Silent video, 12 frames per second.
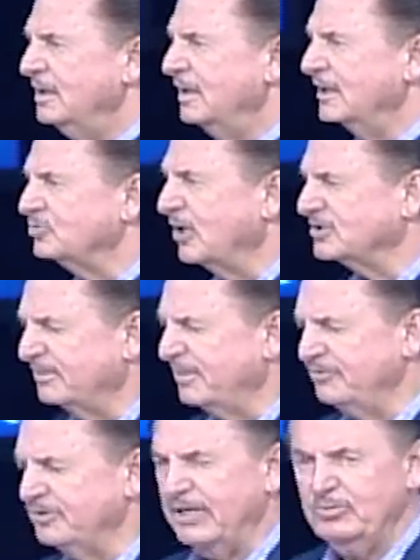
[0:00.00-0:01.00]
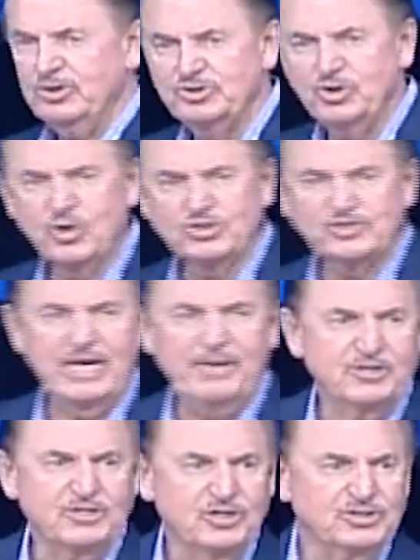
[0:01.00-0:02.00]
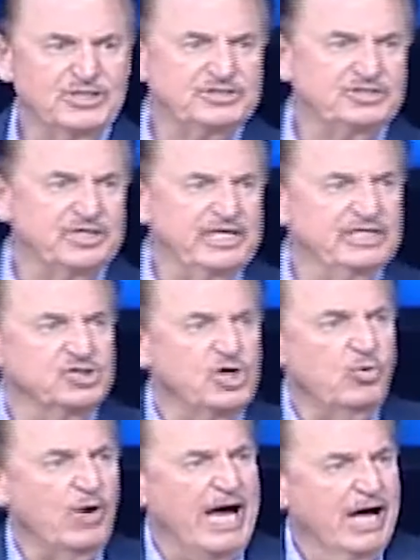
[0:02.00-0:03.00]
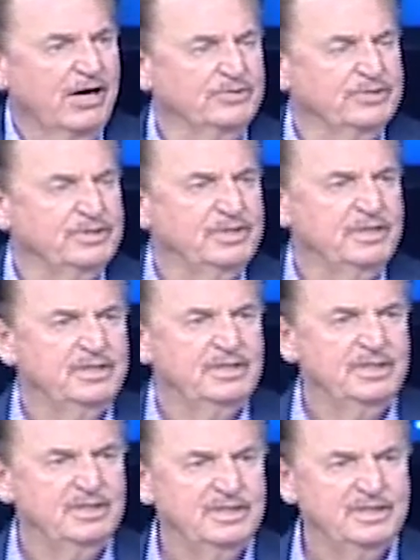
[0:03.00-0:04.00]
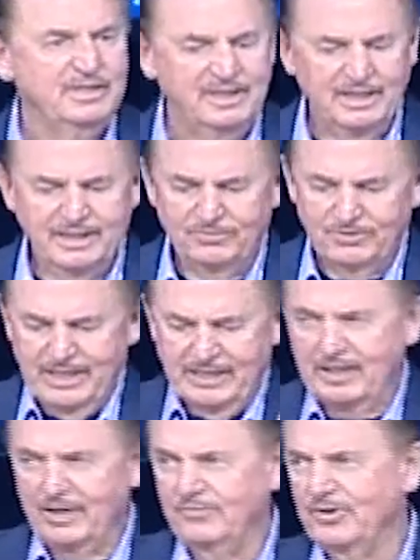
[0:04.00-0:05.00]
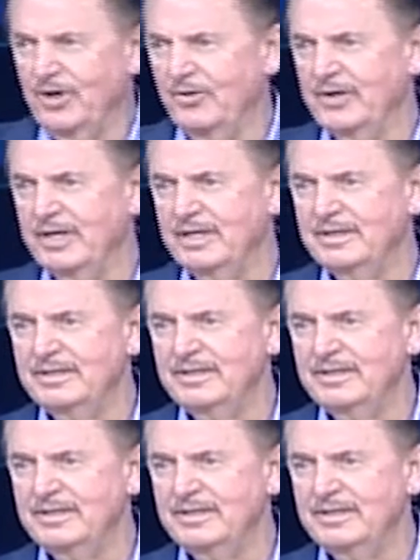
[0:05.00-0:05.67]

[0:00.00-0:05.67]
That's why somebody can't rejoice now because you let your kids go wild. I don't know how I got off on all that.